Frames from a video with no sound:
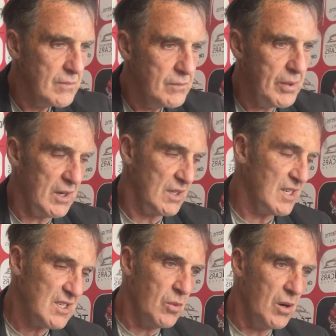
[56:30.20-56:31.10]
But I tell
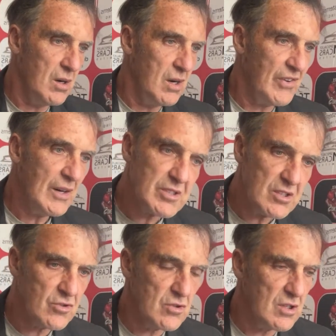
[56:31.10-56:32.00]
you what, if I was getting
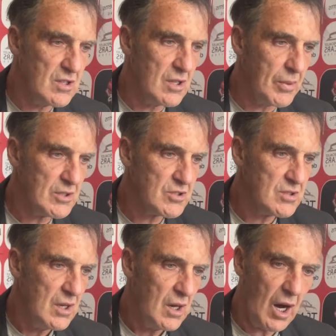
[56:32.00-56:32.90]
thrown under the bus,
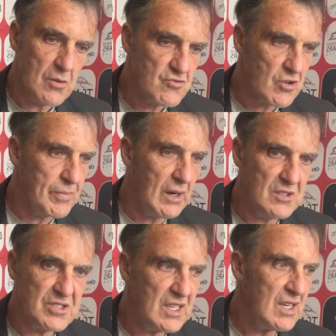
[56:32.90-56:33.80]
I would rebel and
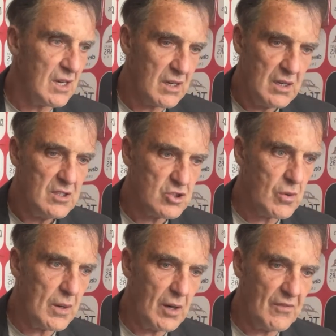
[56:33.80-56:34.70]
say, here,
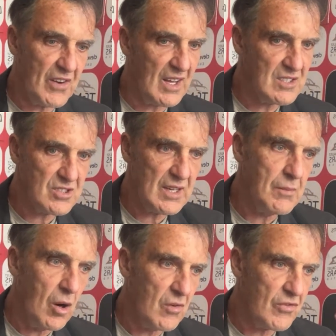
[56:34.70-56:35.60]
square me up financially, I'm
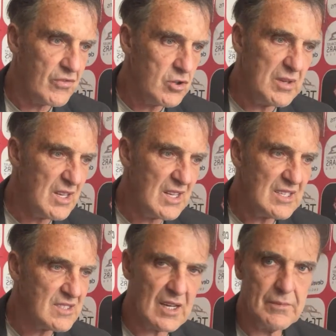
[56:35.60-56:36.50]
off. You wouldn't need to
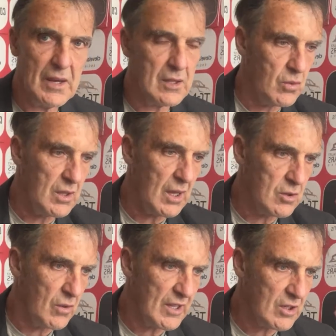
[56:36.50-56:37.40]
sack me, I'd
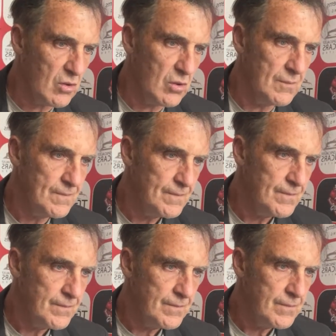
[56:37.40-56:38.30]
want to go.
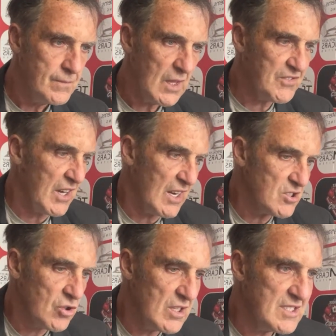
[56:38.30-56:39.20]
If Carrick's
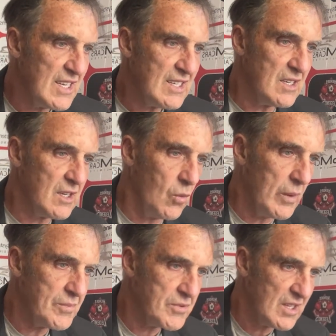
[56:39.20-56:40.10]
going to take it and get
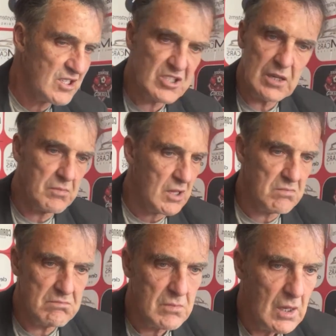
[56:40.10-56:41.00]
whipped into shape,
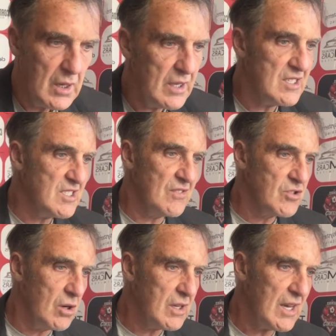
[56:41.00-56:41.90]
then he deserves
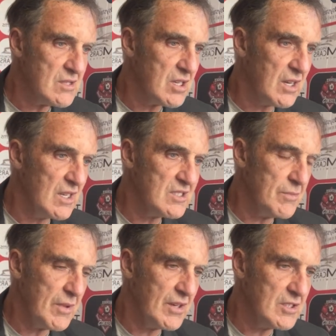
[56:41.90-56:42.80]
all he gets. I can't
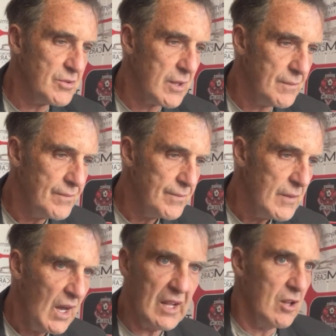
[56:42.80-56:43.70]
sympathise with that.
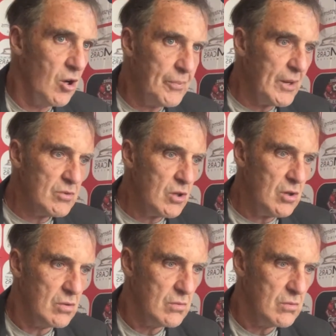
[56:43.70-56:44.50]
And a lot of people do.